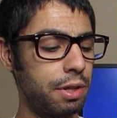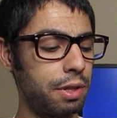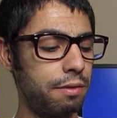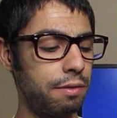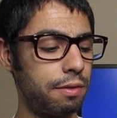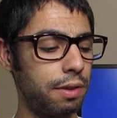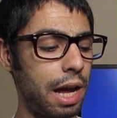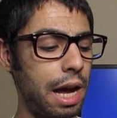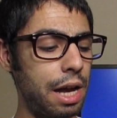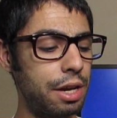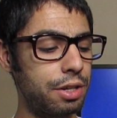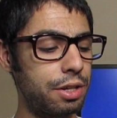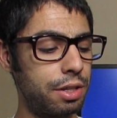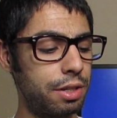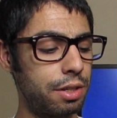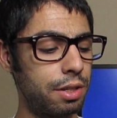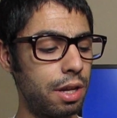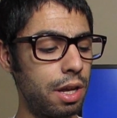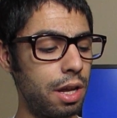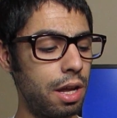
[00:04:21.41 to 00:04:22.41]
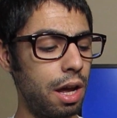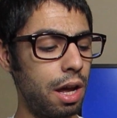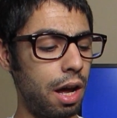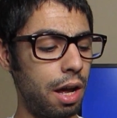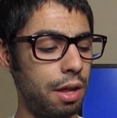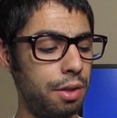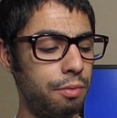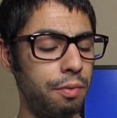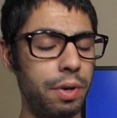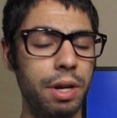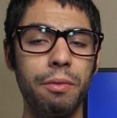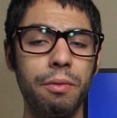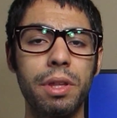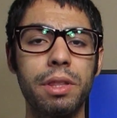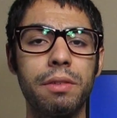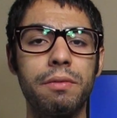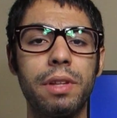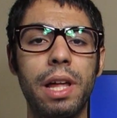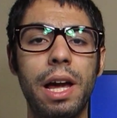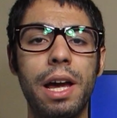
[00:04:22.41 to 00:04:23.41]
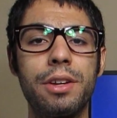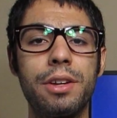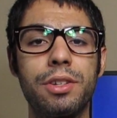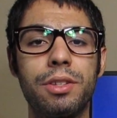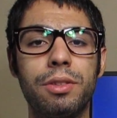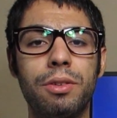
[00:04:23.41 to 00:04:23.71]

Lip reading: The flash is, the ring around the flash